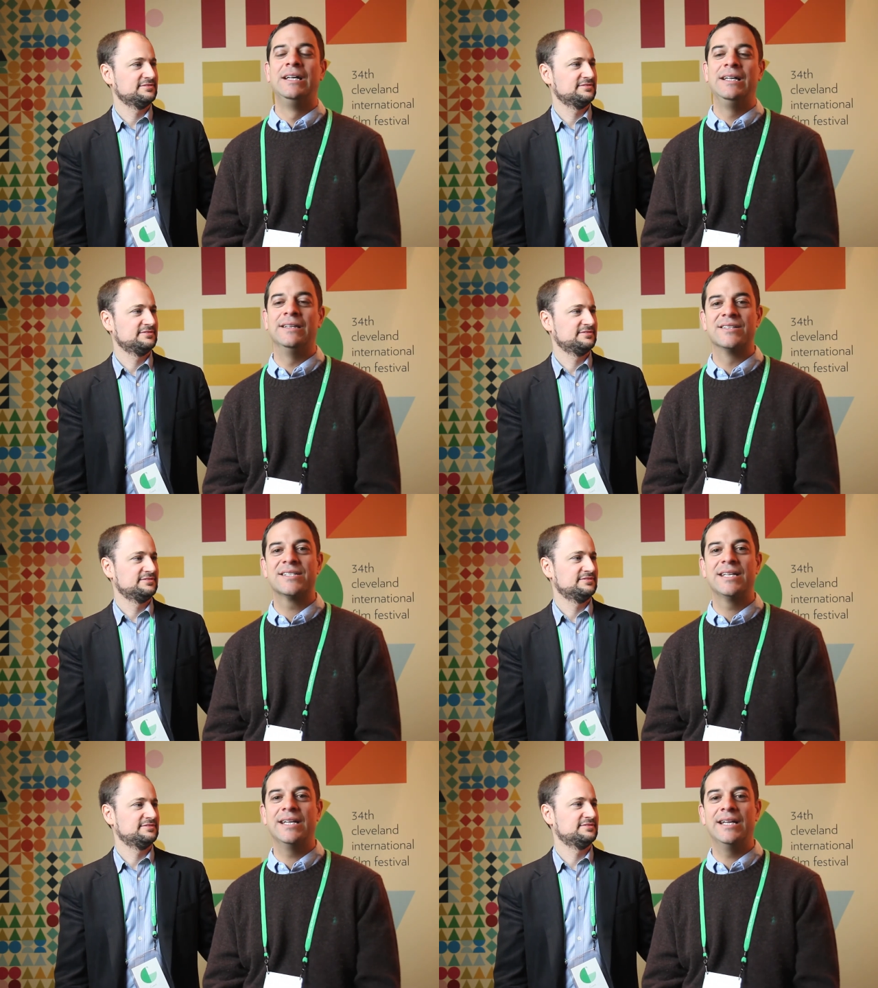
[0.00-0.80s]
Speaker 1: in the
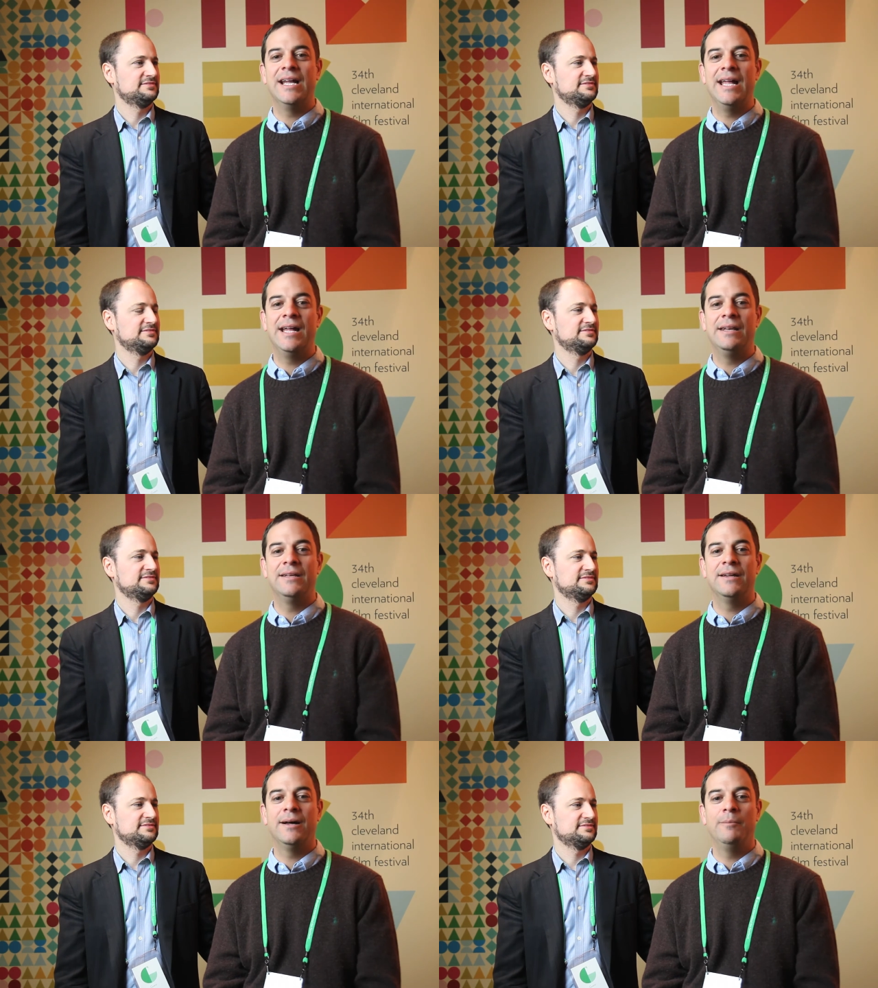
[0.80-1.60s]
city,
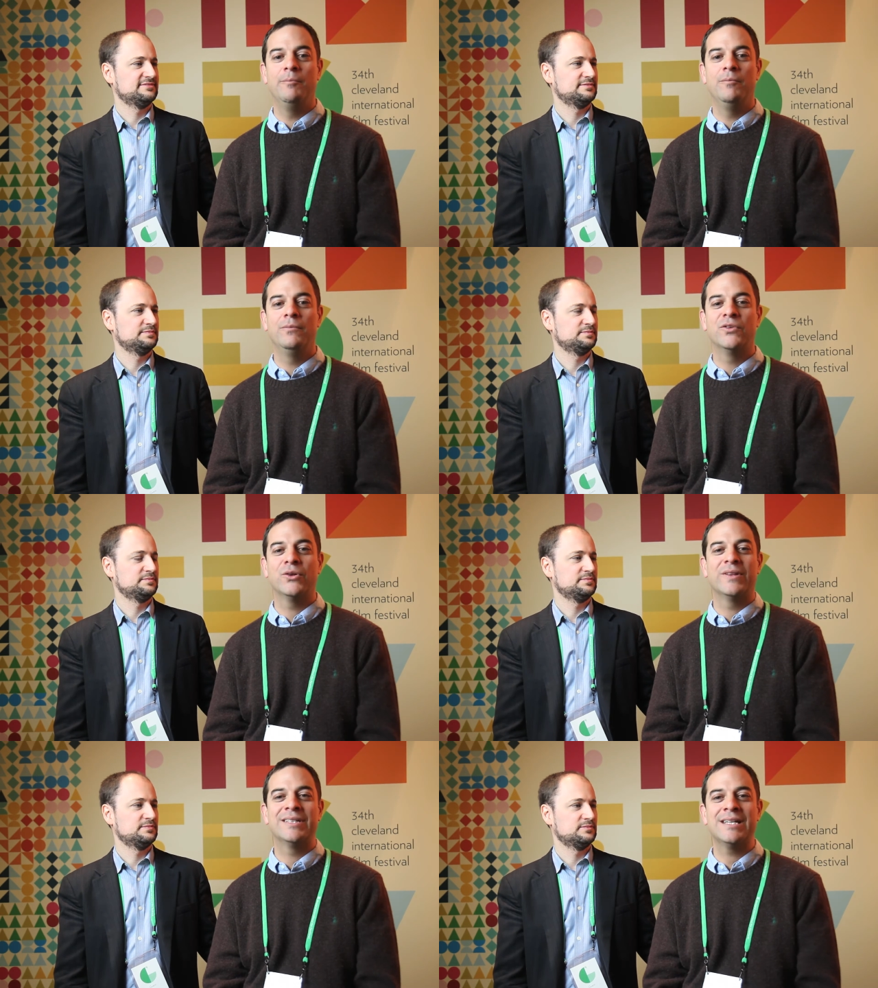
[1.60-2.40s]
and um,
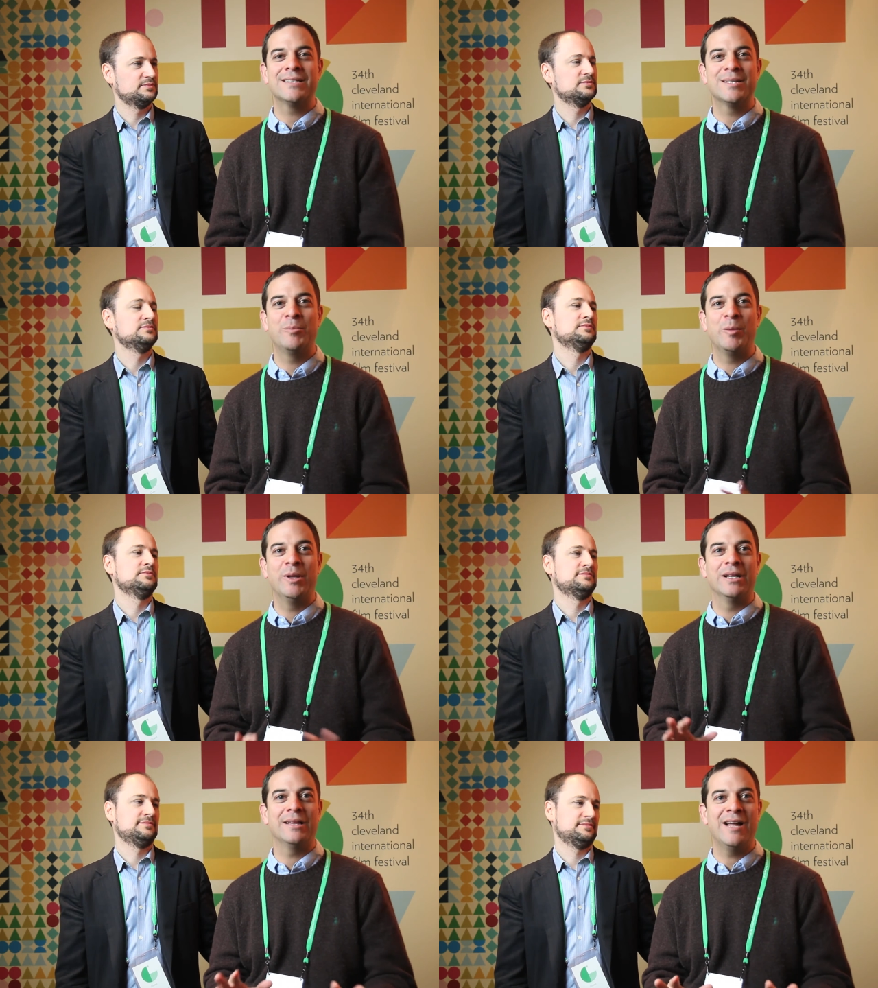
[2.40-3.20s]
so the tendency may
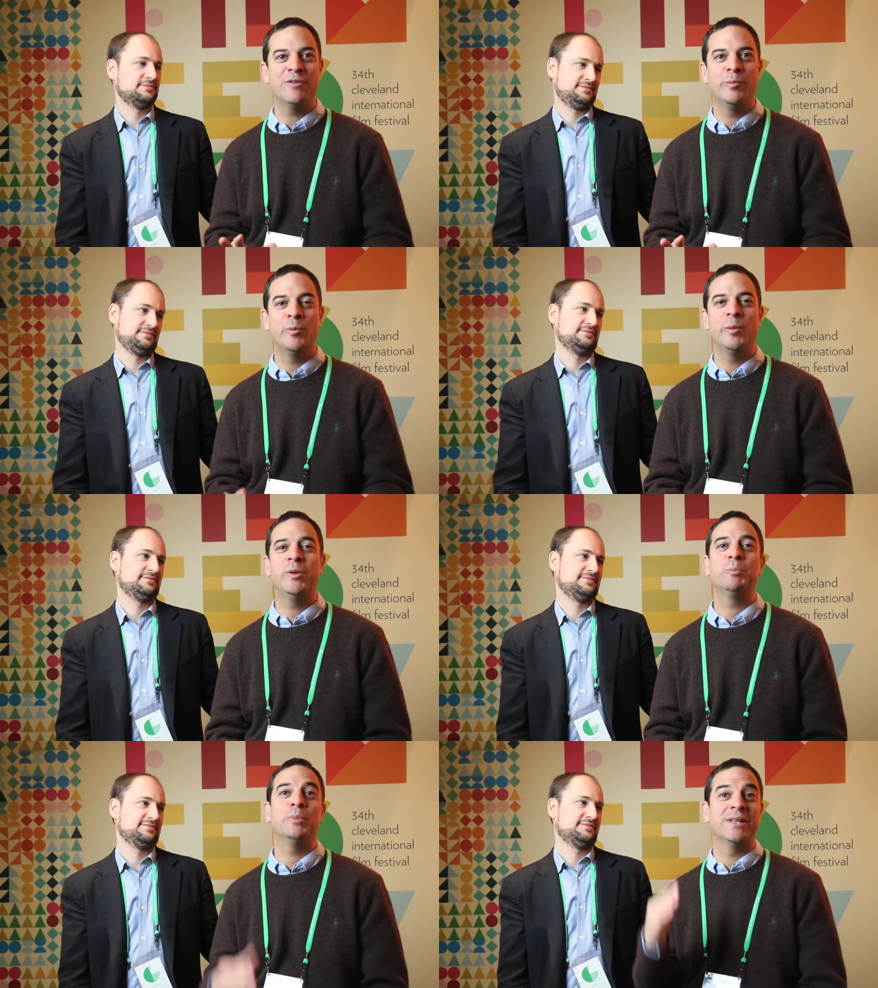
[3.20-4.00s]
be to laugh at him a
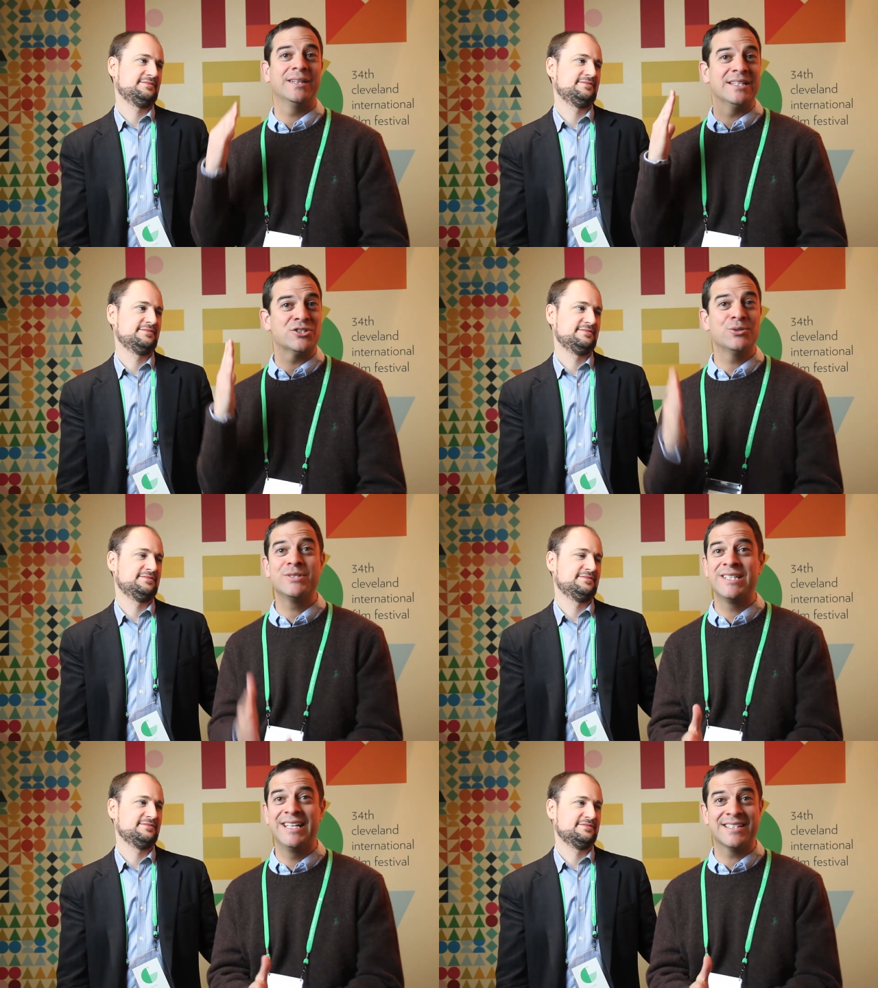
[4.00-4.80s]
bit. But as
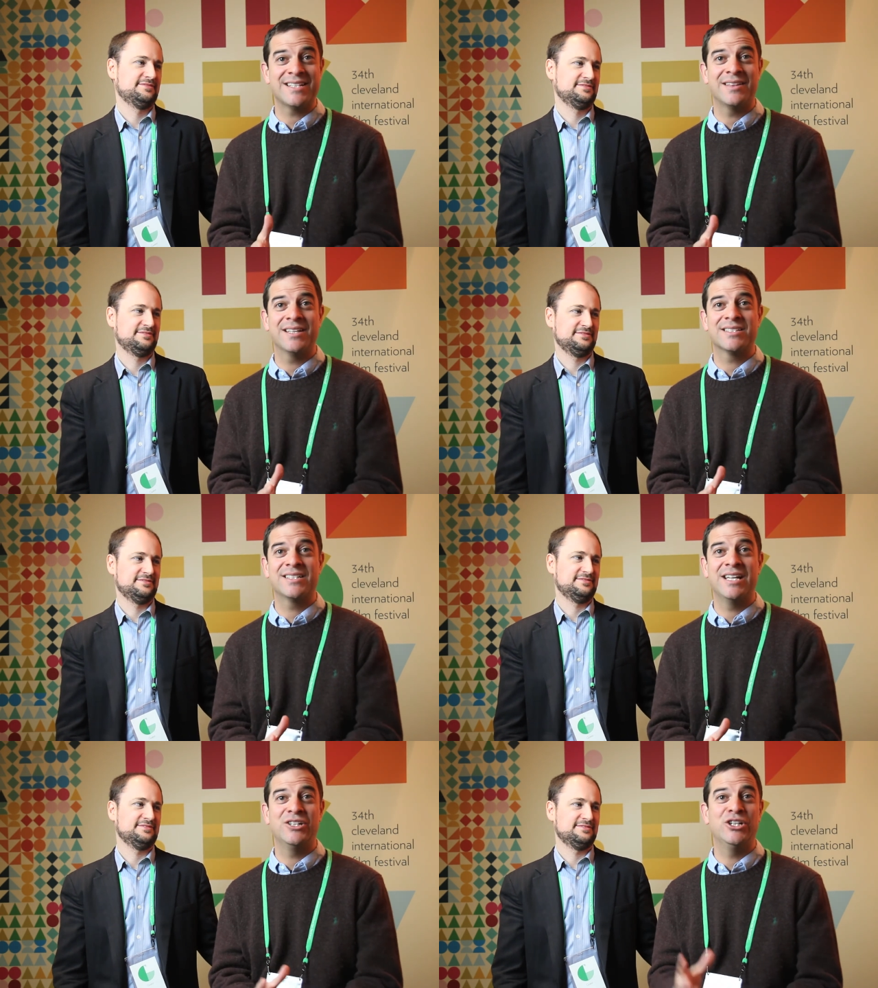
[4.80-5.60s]
soon as he gets on that
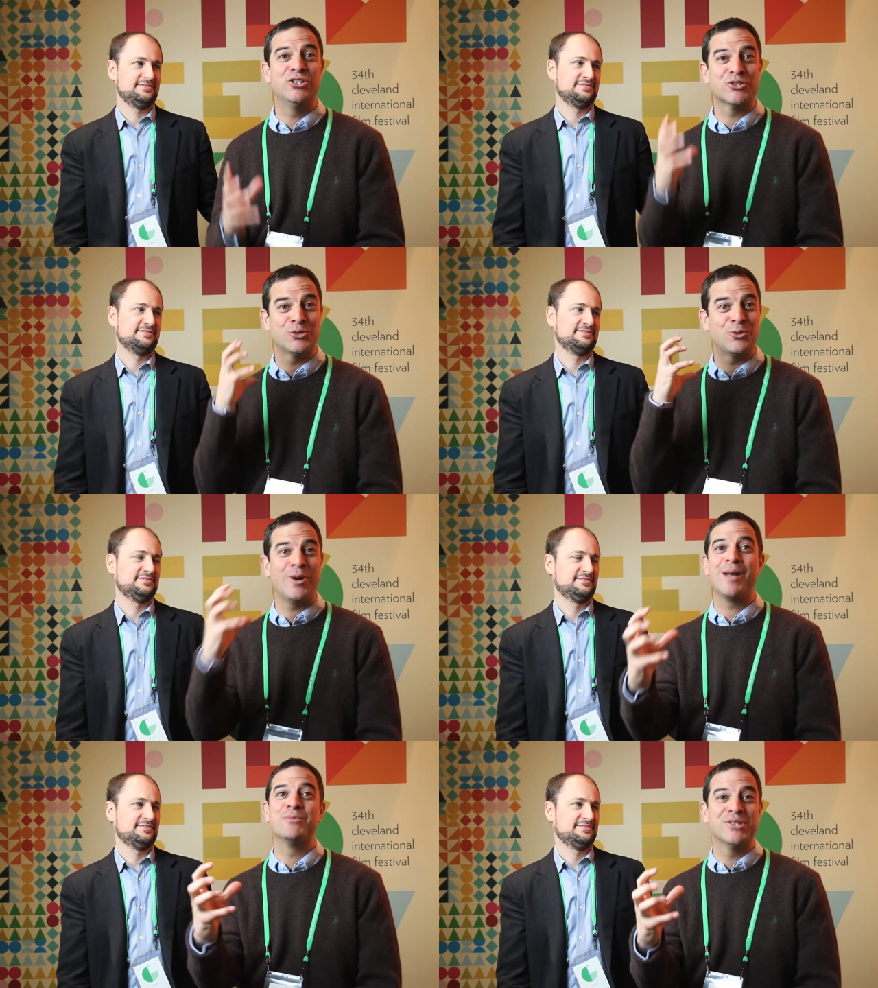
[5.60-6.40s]
stage, he just
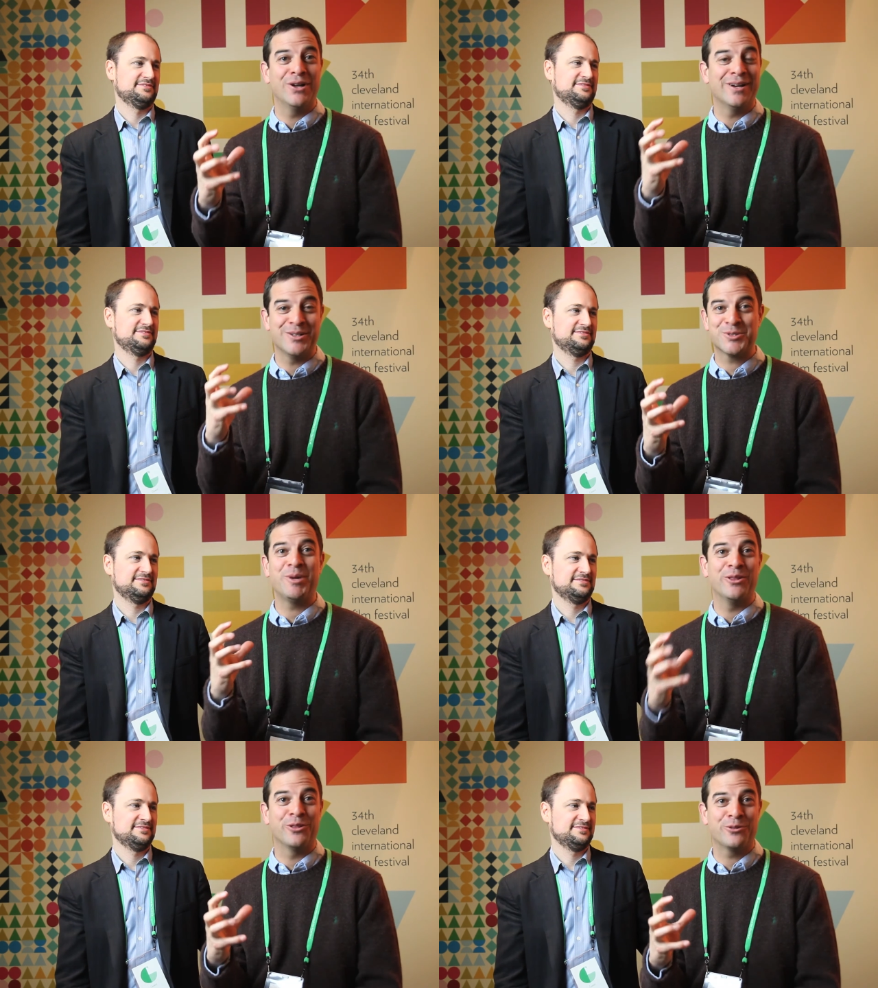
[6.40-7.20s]
grabs the audience
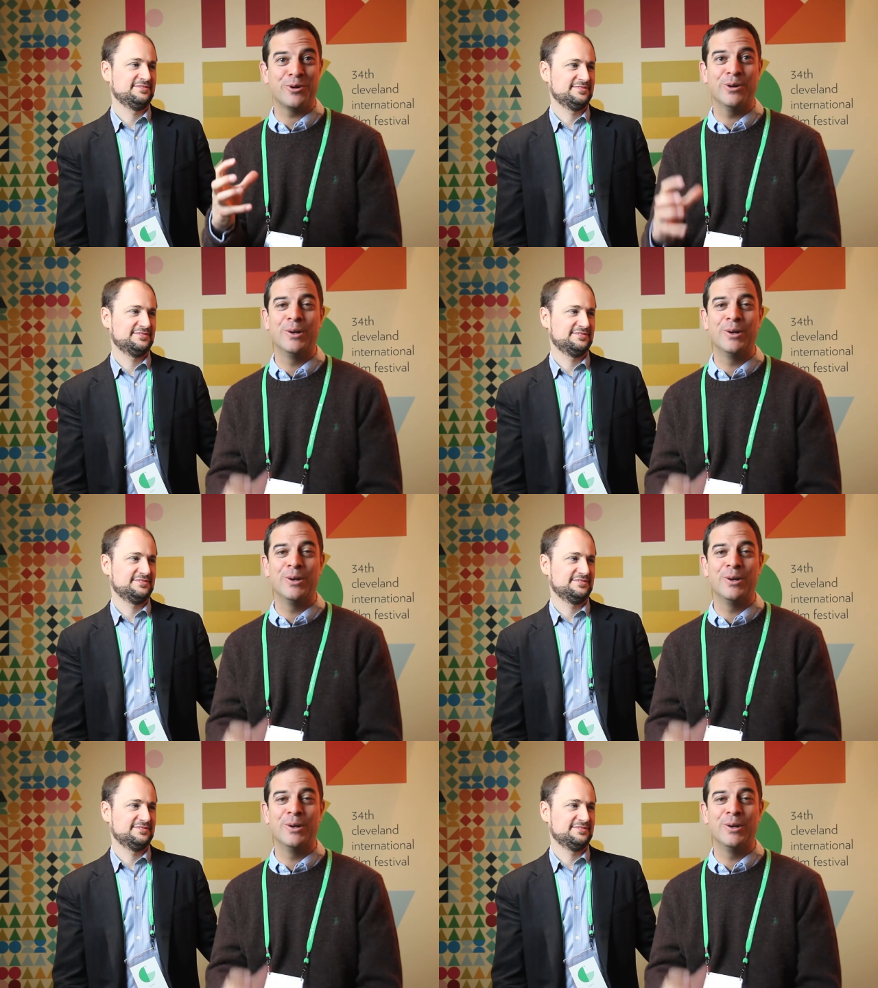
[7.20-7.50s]
by the throat,